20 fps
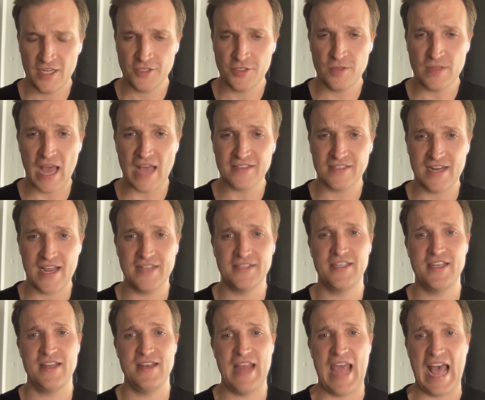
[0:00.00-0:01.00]
in
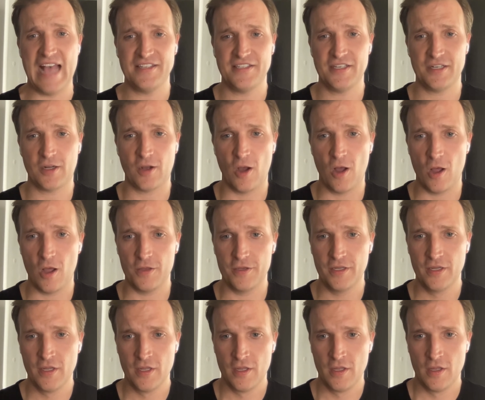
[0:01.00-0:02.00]
2019, NASA
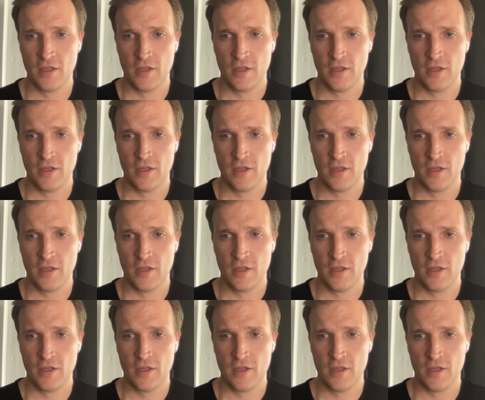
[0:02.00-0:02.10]
called